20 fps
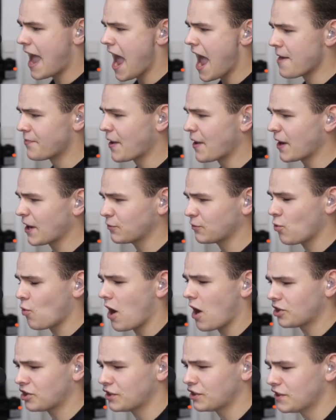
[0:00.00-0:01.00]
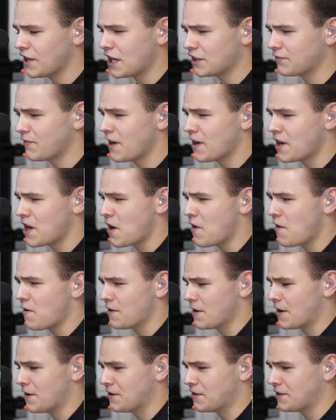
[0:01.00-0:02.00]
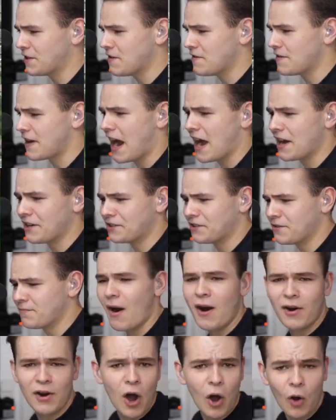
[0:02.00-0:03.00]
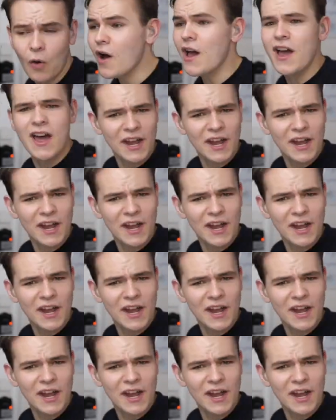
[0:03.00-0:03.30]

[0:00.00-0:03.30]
And thank you guys for watching today's video, and I'll see you guys tomorrow.